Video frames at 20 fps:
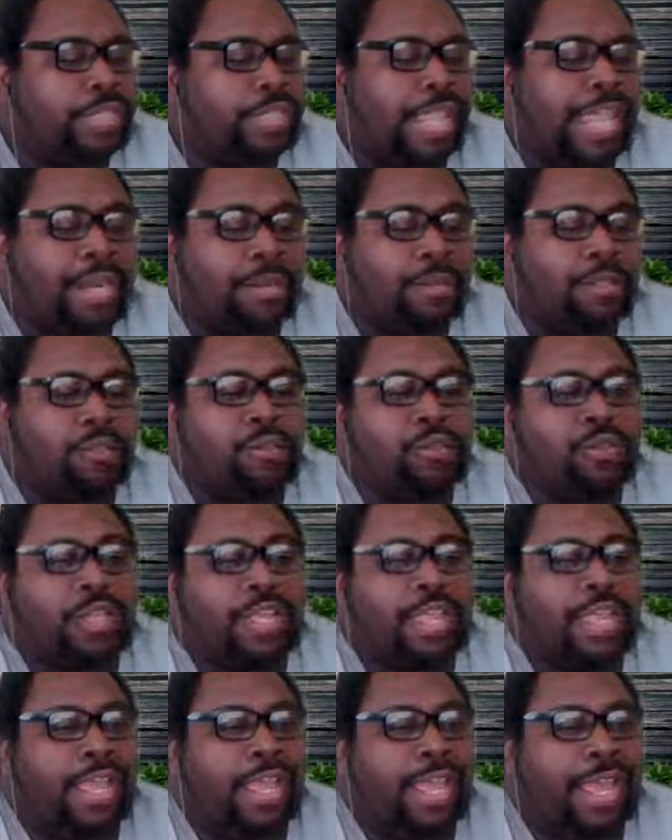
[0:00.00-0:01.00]
Adam
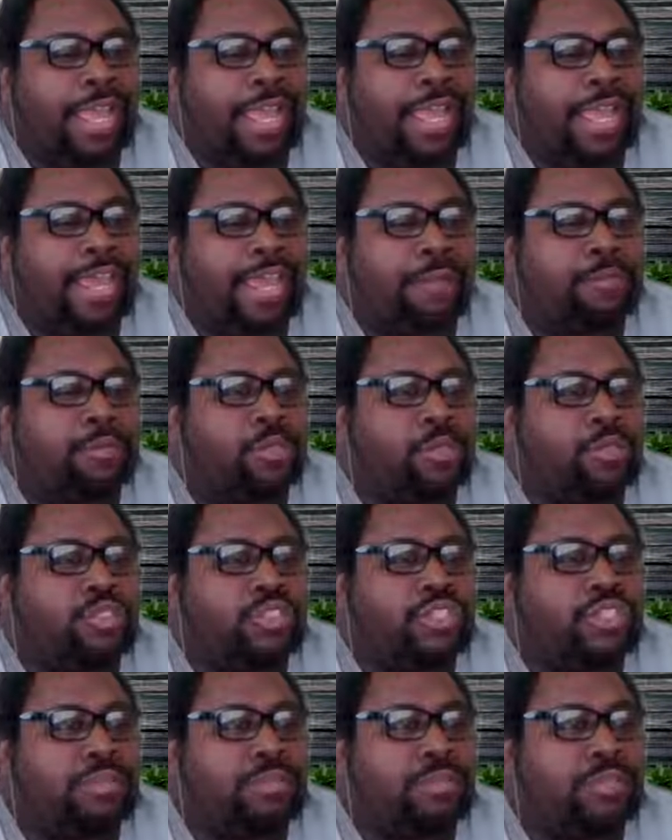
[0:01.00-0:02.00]
Cole
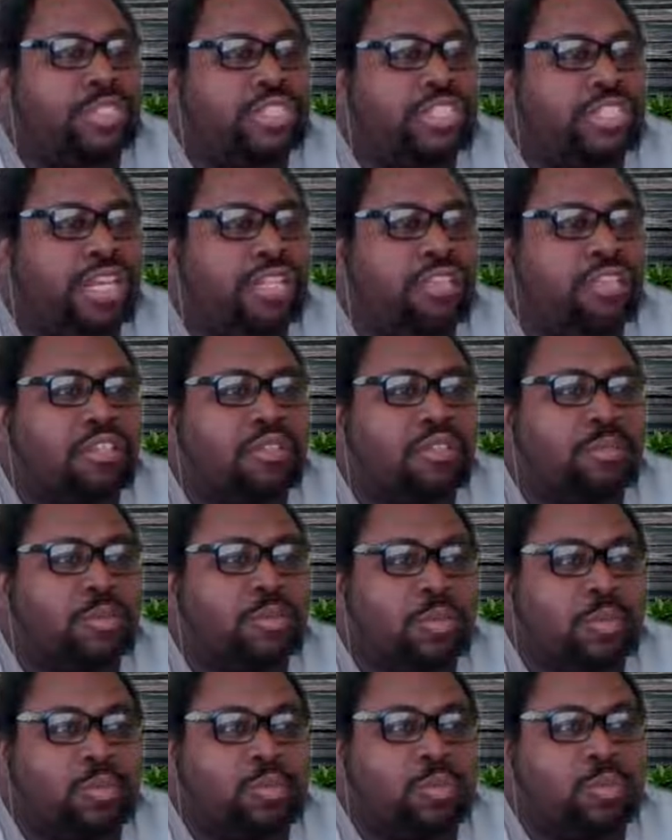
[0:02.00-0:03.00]
should have been shot to the
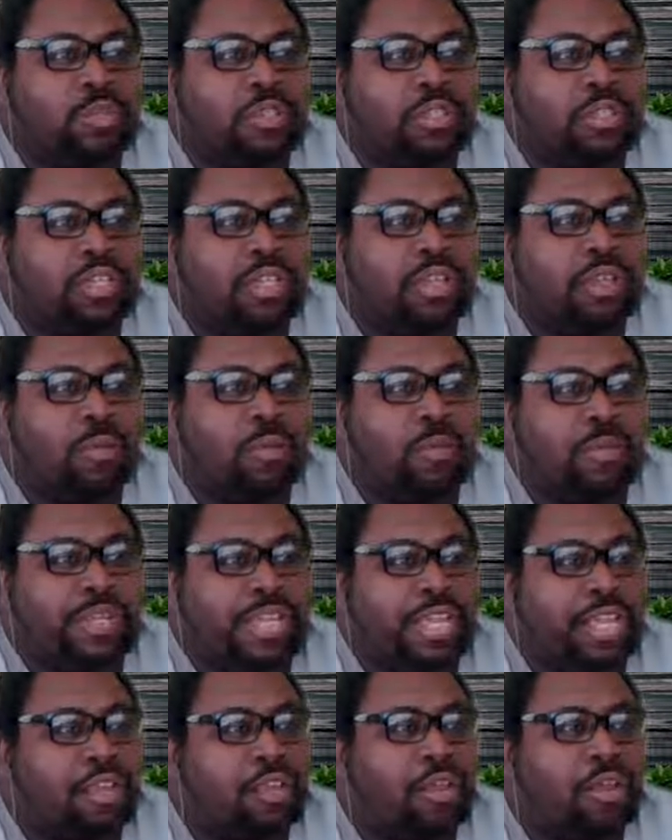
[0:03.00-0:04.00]
moon when
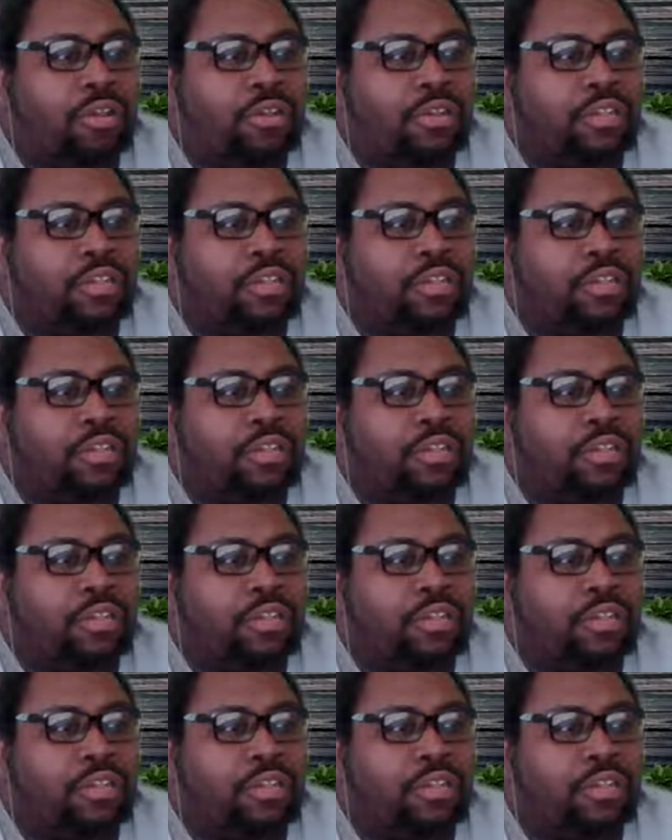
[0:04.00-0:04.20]
he got called.